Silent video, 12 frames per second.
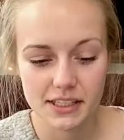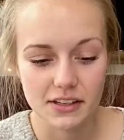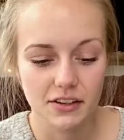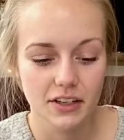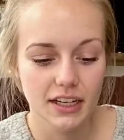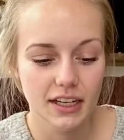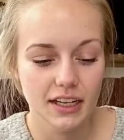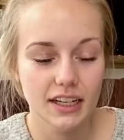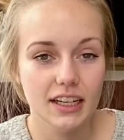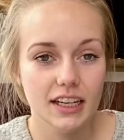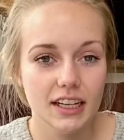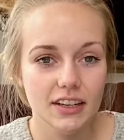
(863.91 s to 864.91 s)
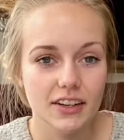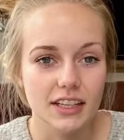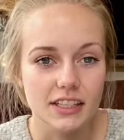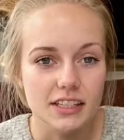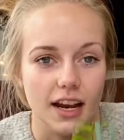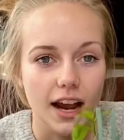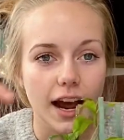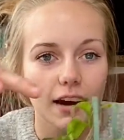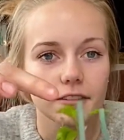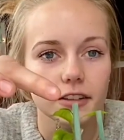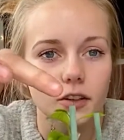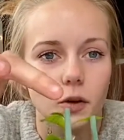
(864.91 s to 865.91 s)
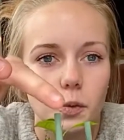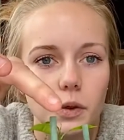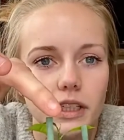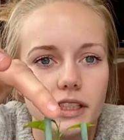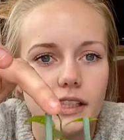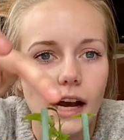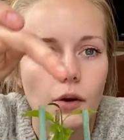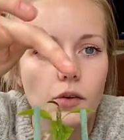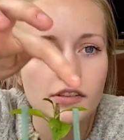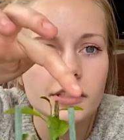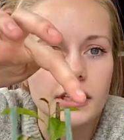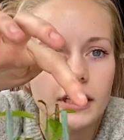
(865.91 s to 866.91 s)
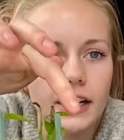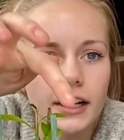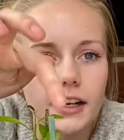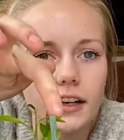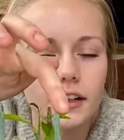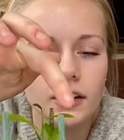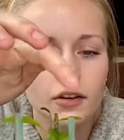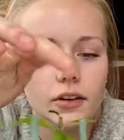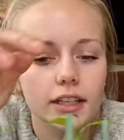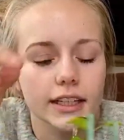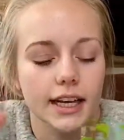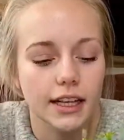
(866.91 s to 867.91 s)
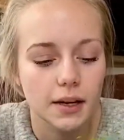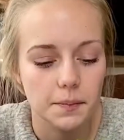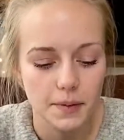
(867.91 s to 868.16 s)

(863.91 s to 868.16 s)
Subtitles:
So here you can see I have little wooden dowels in here holding that up.